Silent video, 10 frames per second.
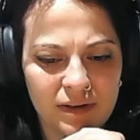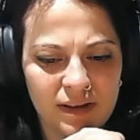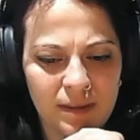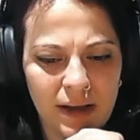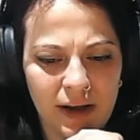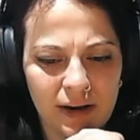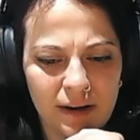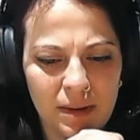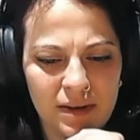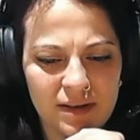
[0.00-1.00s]
his name
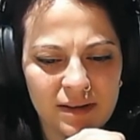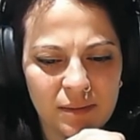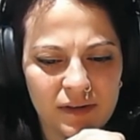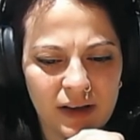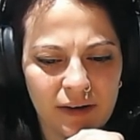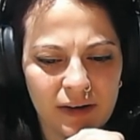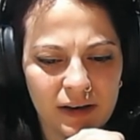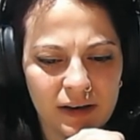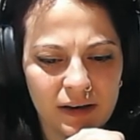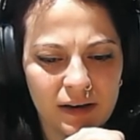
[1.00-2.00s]
Aaron? Maybe his name was
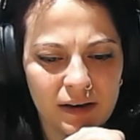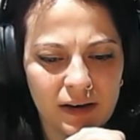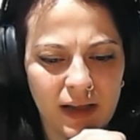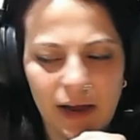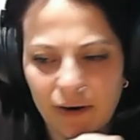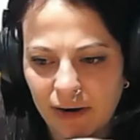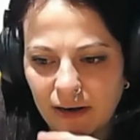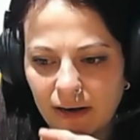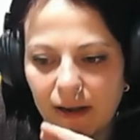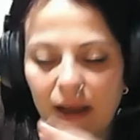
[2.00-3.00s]
Aaron.
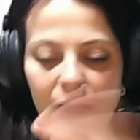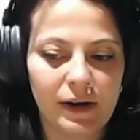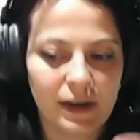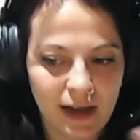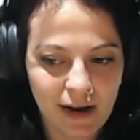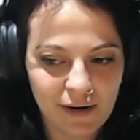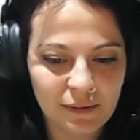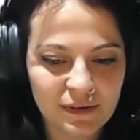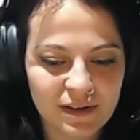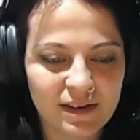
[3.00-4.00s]
Aaron. Aaron. Aaron
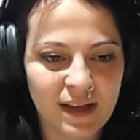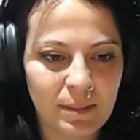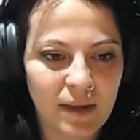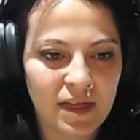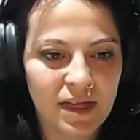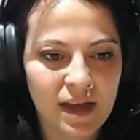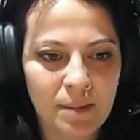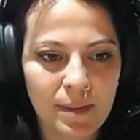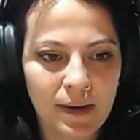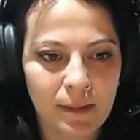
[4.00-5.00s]
was his name. I think
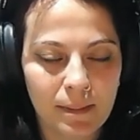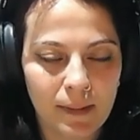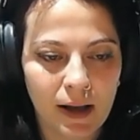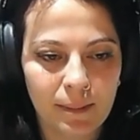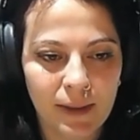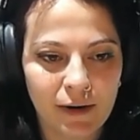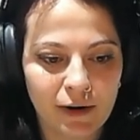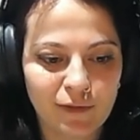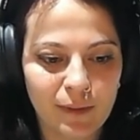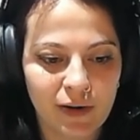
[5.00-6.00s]
maybe I'll pair
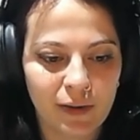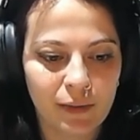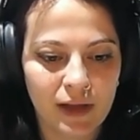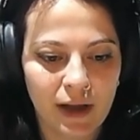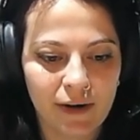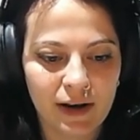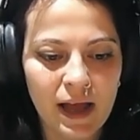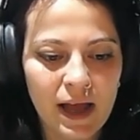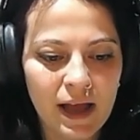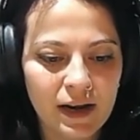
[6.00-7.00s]
off Mira with Aaron.
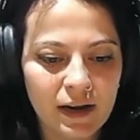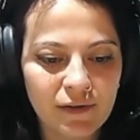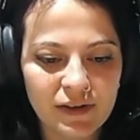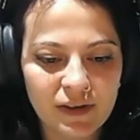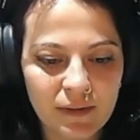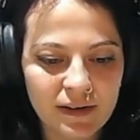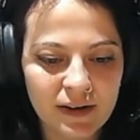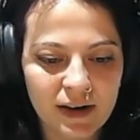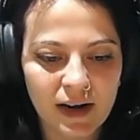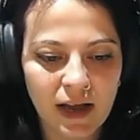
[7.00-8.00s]
Now, for some
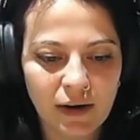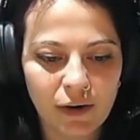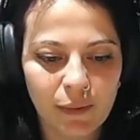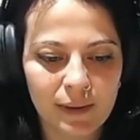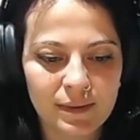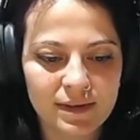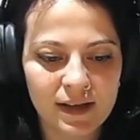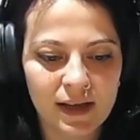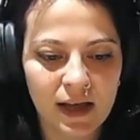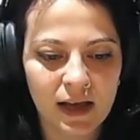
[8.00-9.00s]
reason, and I don't know what I was
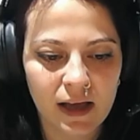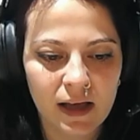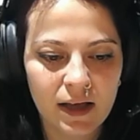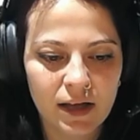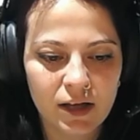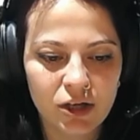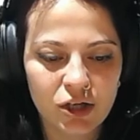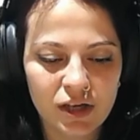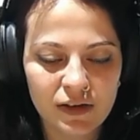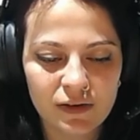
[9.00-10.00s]
thinking,
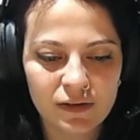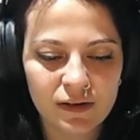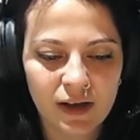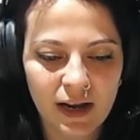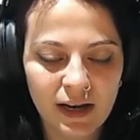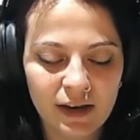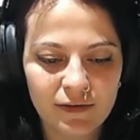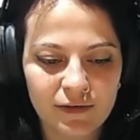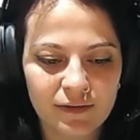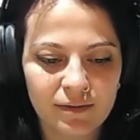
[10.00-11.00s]
she's kind
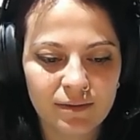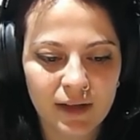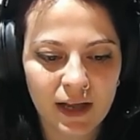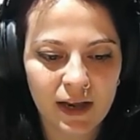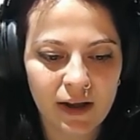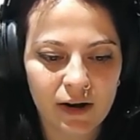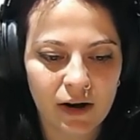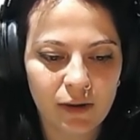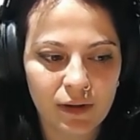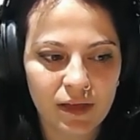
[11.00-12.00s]
of getting it
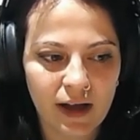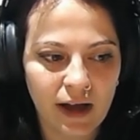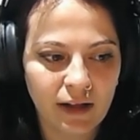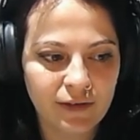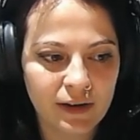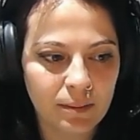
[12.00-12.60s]
on with Alvin